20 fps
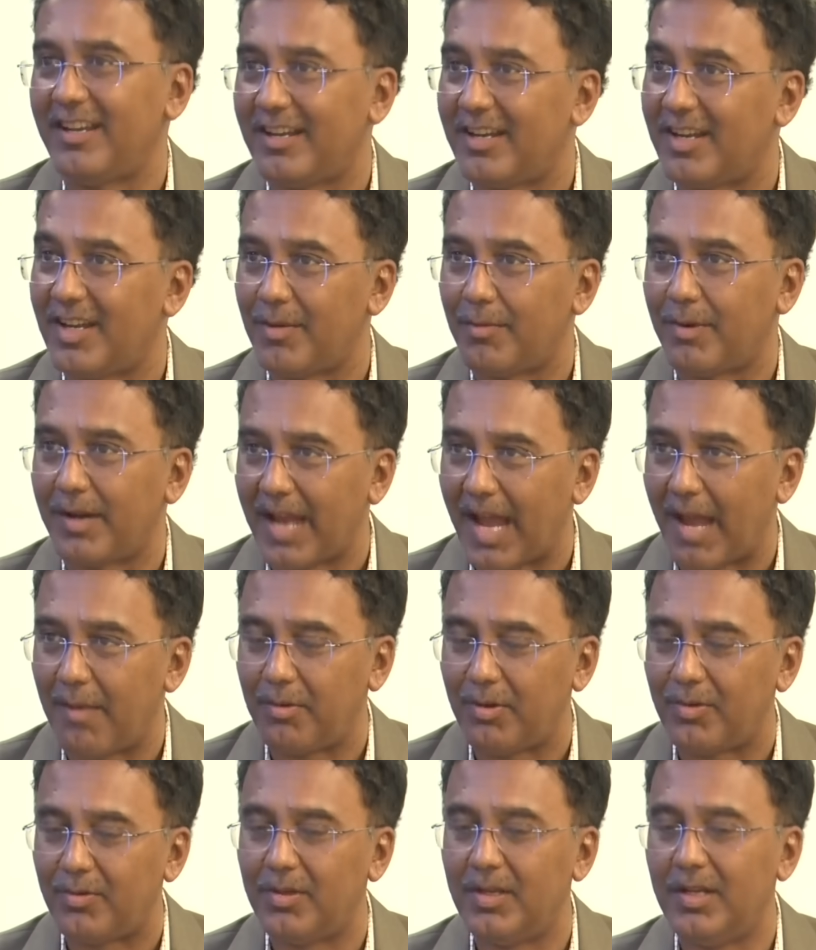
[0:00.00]
data, what have
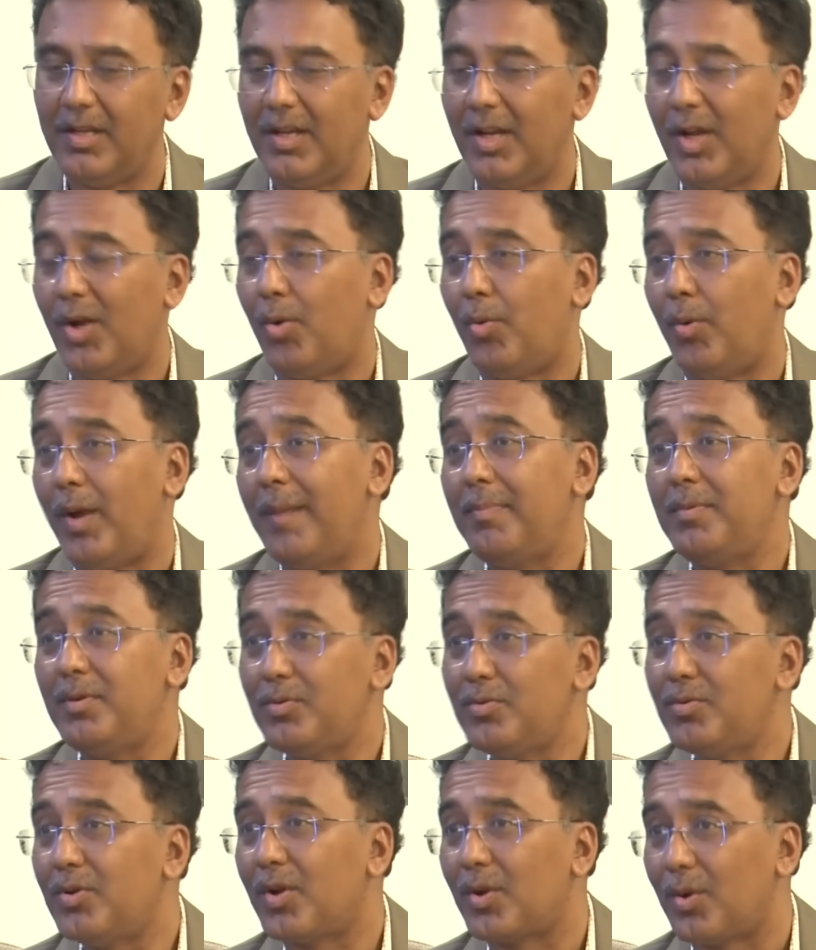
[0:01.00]
you. Web
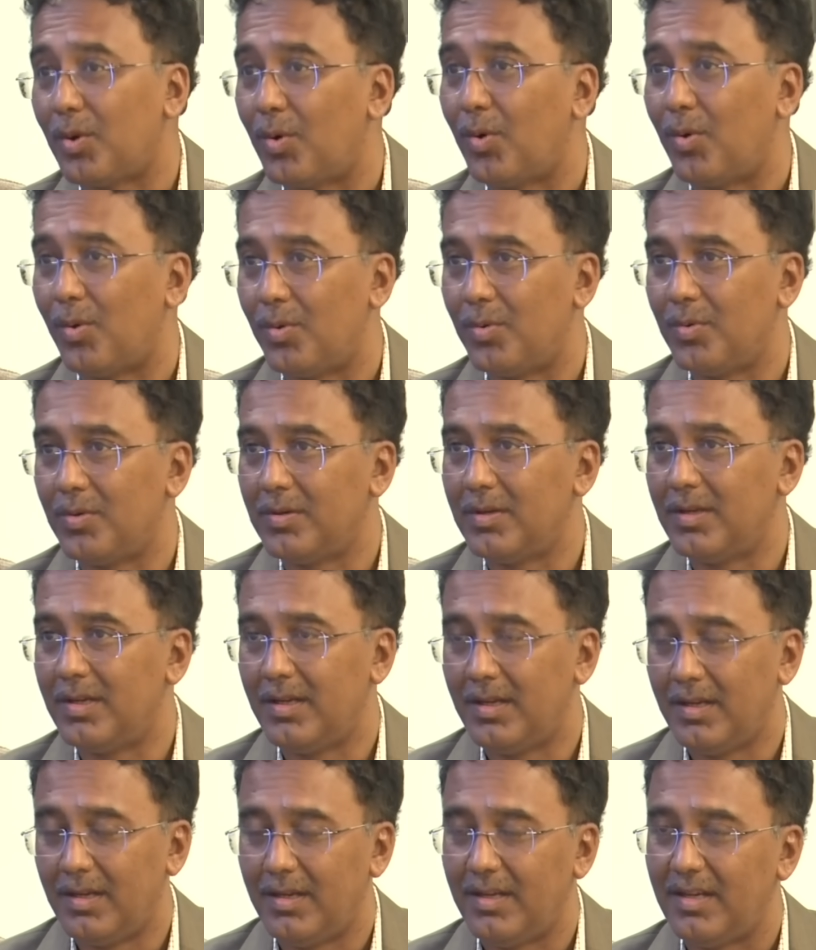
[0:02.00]
2.0
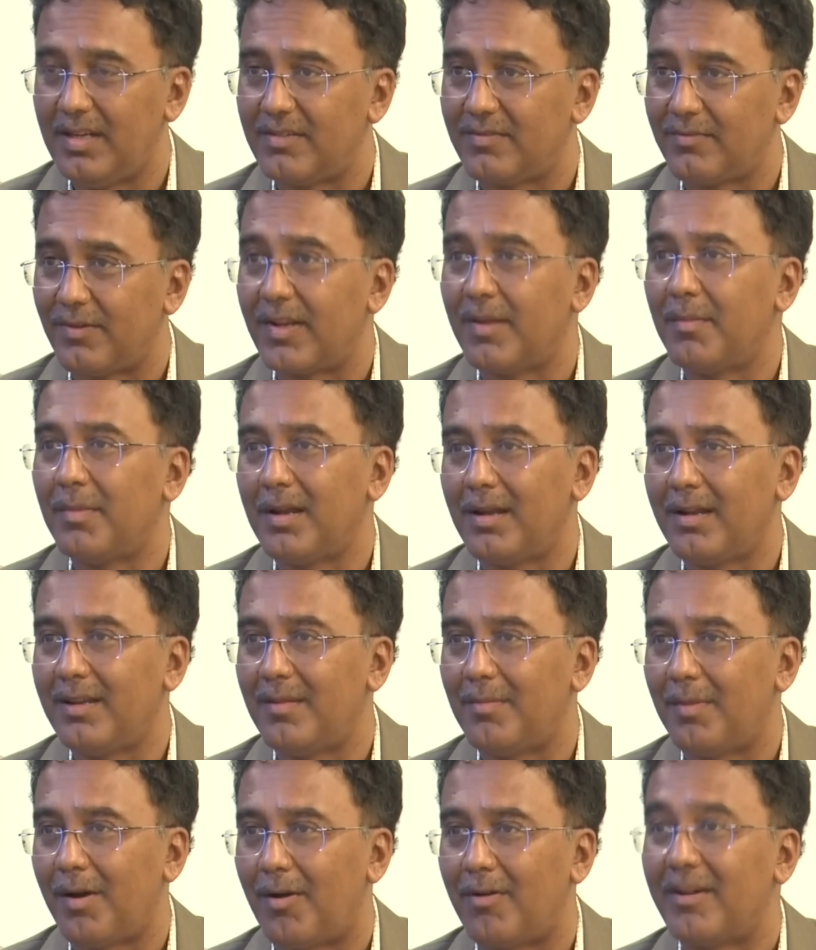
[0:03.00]
is fundamentally
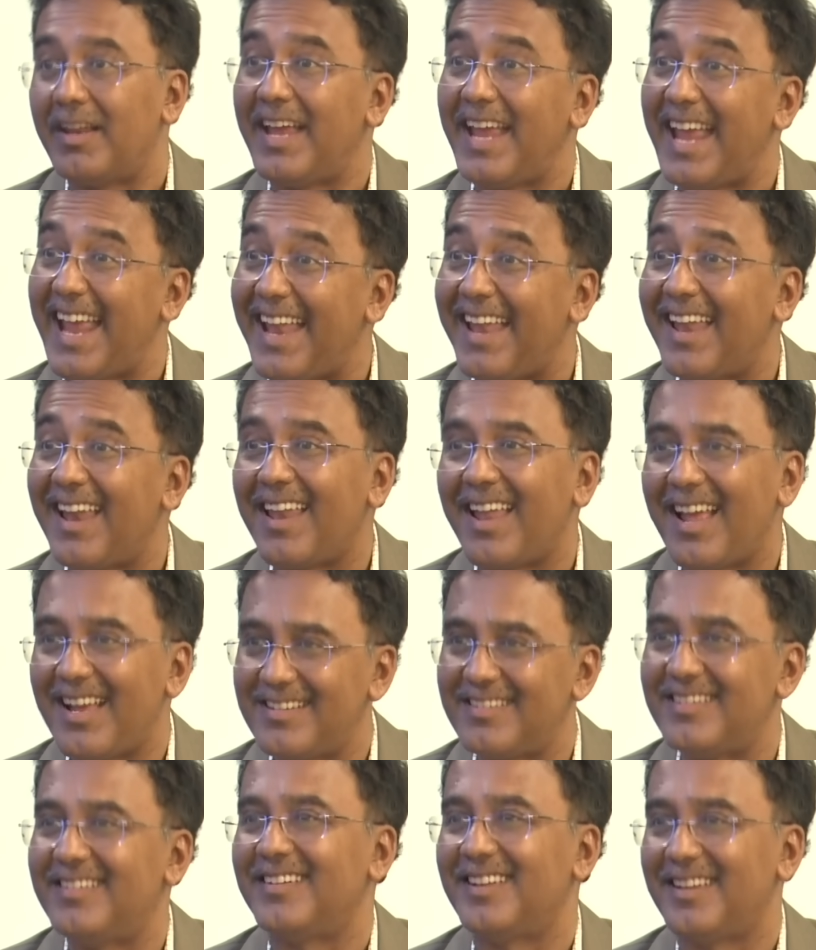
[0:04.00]
about
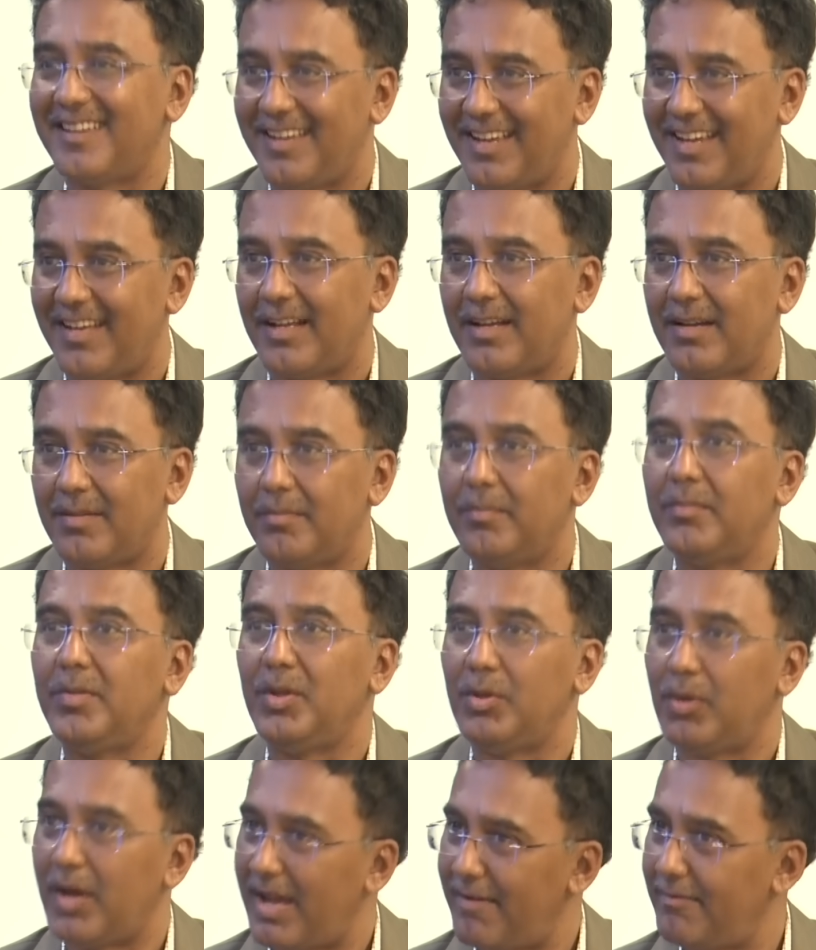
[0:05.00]
analyzing that data.
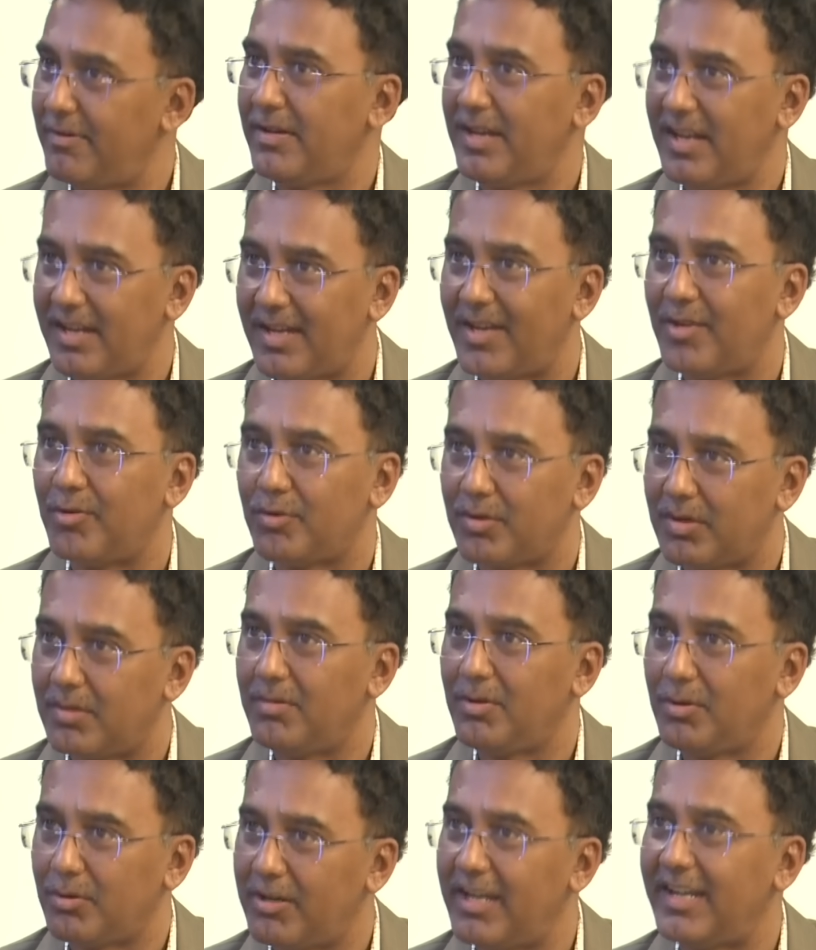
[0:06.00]
You have the data, you,
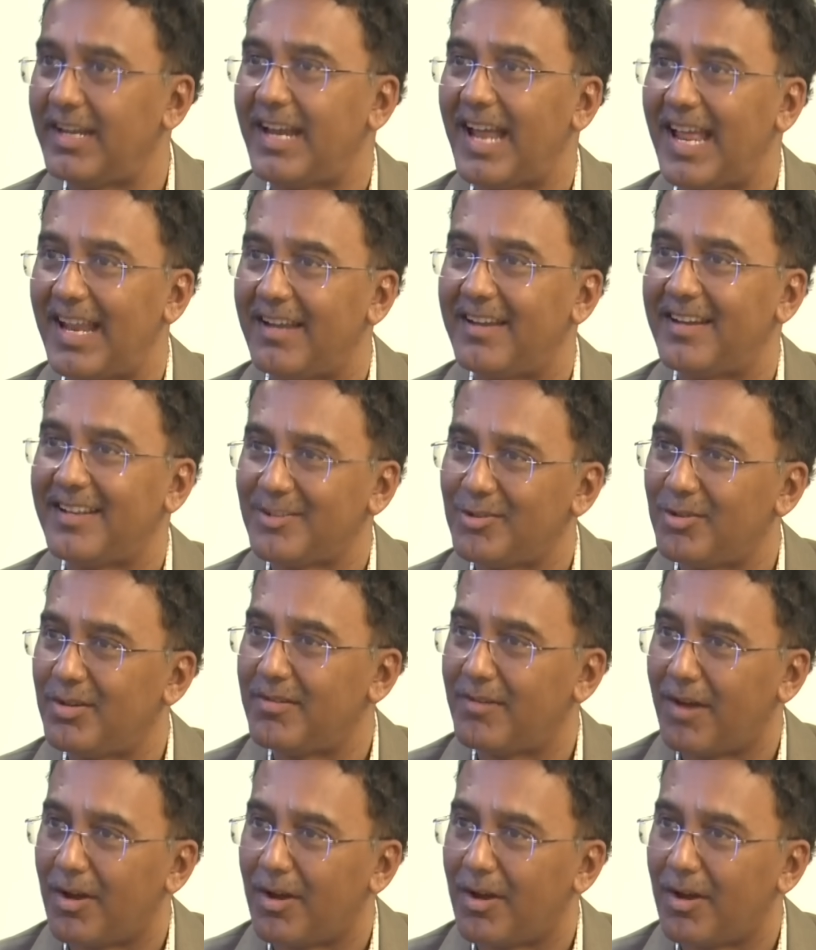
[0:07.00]
you create analytics, you give